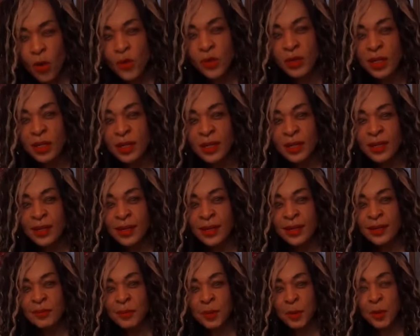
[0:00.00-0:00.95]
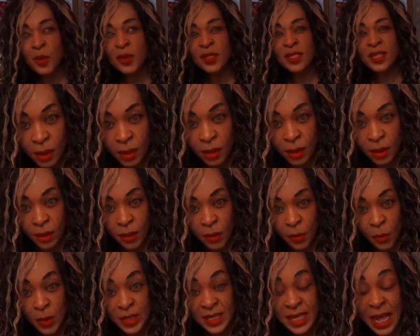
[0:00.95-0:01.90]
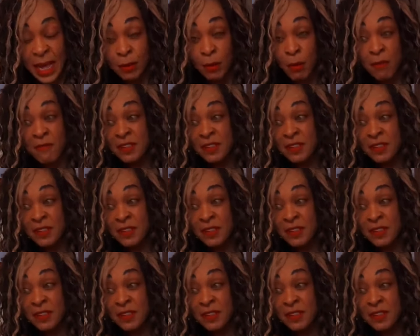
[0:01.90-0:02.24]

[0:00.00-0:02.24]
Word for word: own? Because was that